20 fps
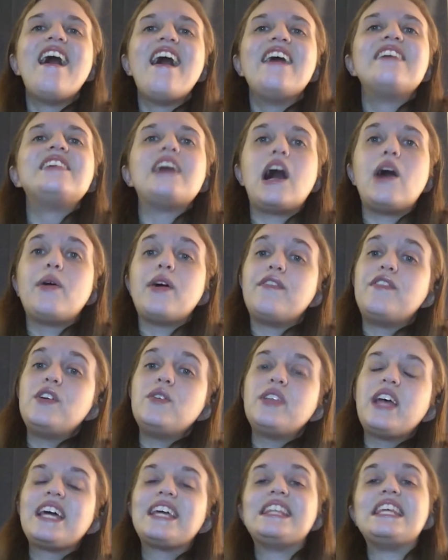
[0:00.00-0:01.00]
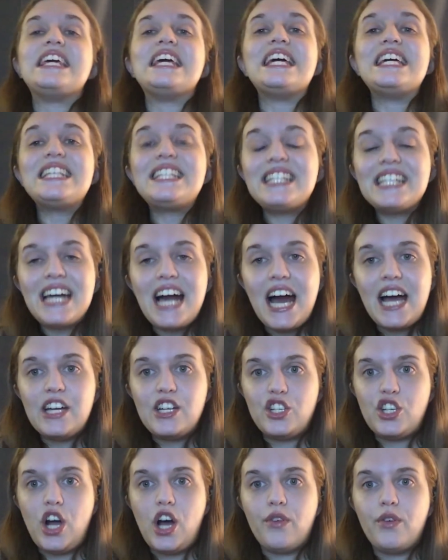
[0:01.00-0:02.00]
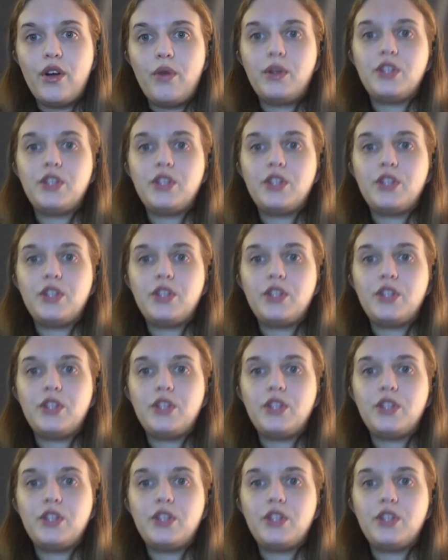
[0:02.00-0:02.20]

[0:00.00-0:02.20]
Now, if you like the isekai genre,